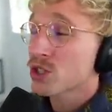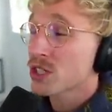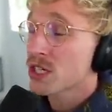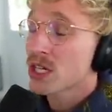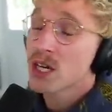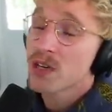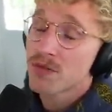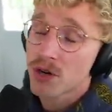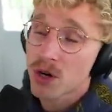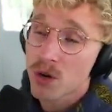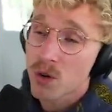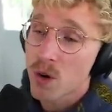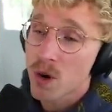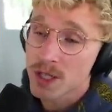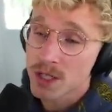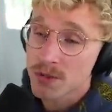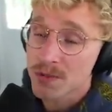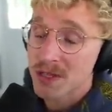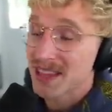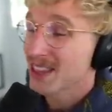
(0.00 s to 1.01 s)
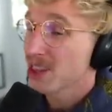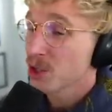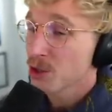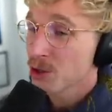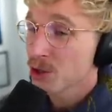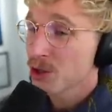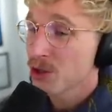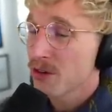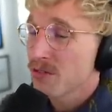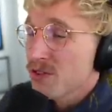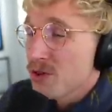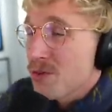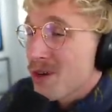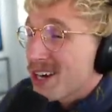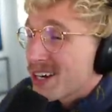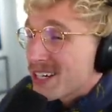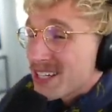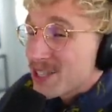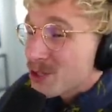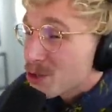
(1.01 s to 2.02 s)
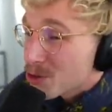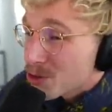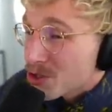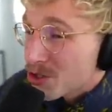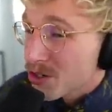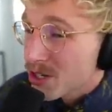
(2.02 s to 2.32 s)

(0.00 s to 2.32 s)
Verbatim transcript: to give Roquan Smith lurker if you wanted to user